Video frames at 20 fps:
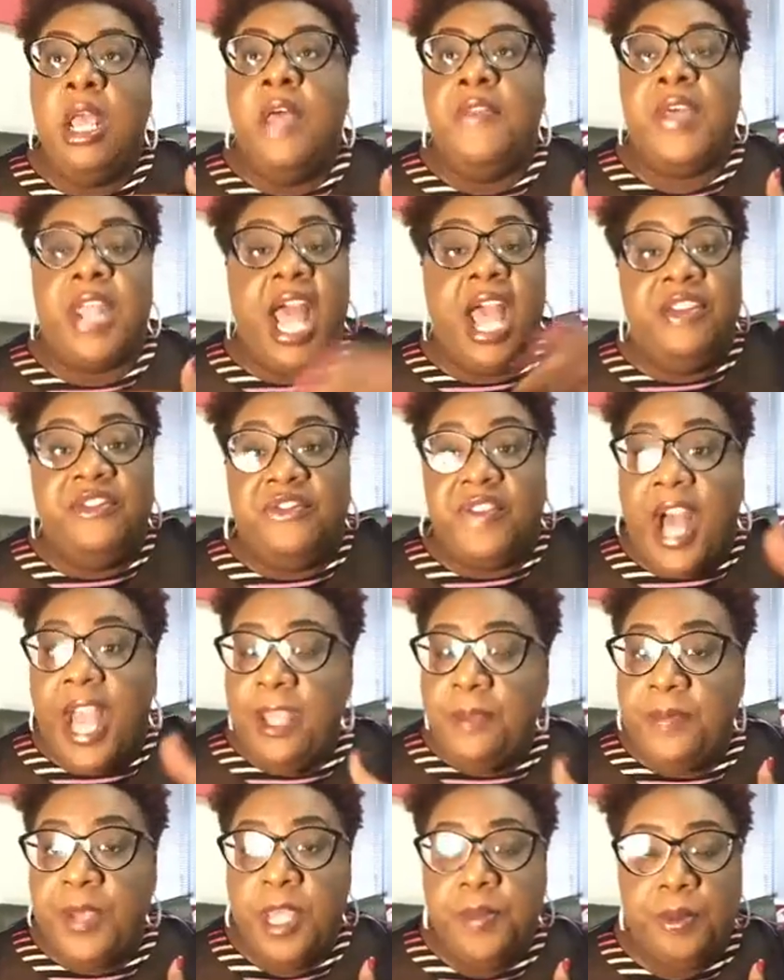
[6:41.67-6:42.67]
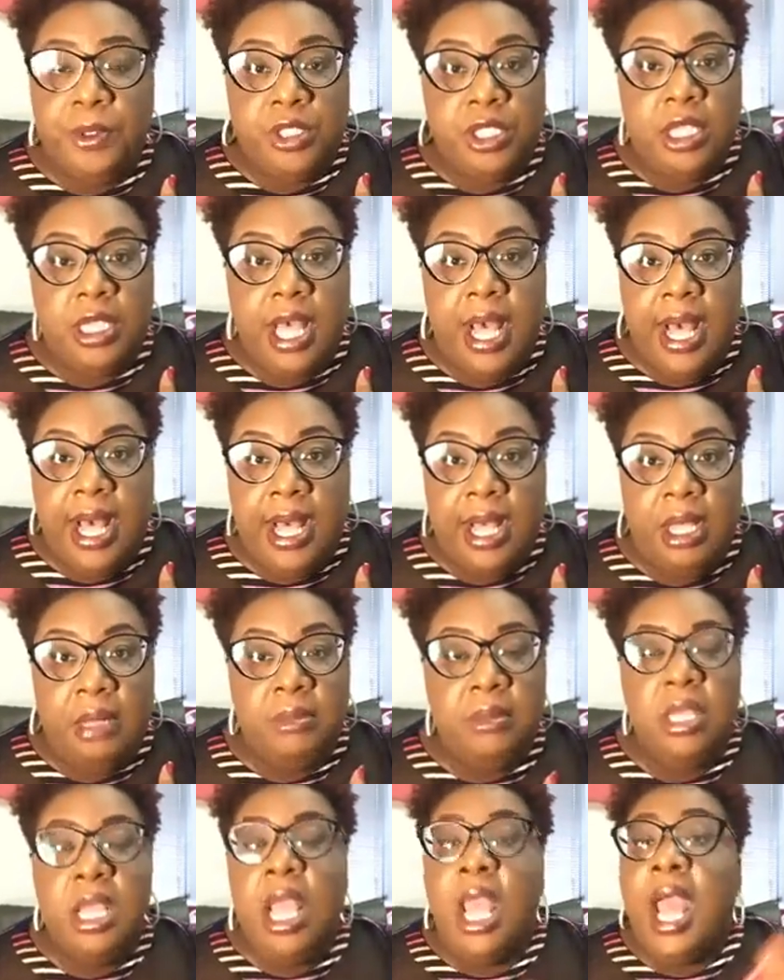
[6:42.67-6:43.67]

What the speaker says: that I invite people to come.